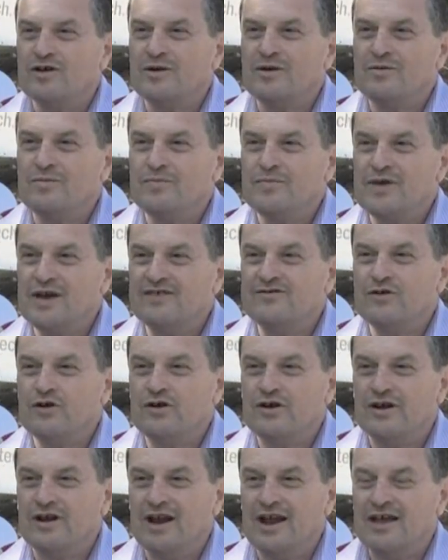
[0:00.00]
the
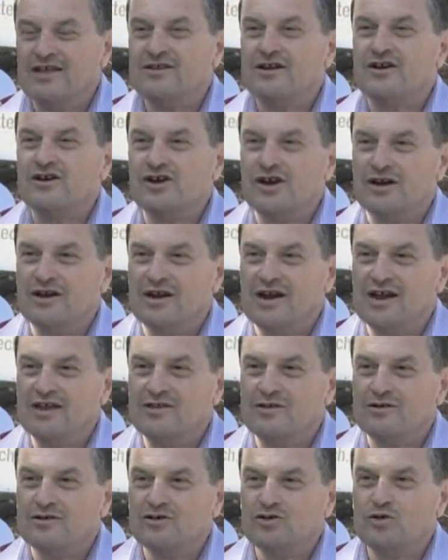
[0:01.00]
piezoelectric
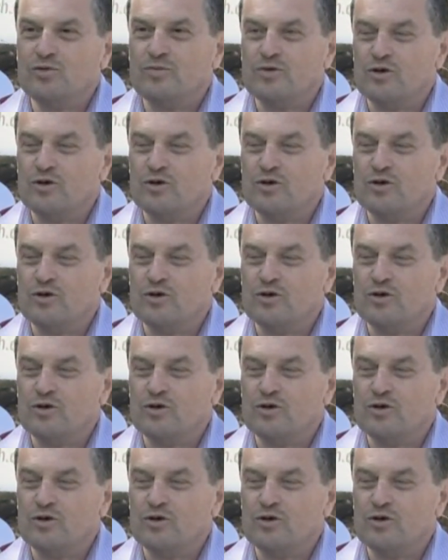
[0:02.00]
generators to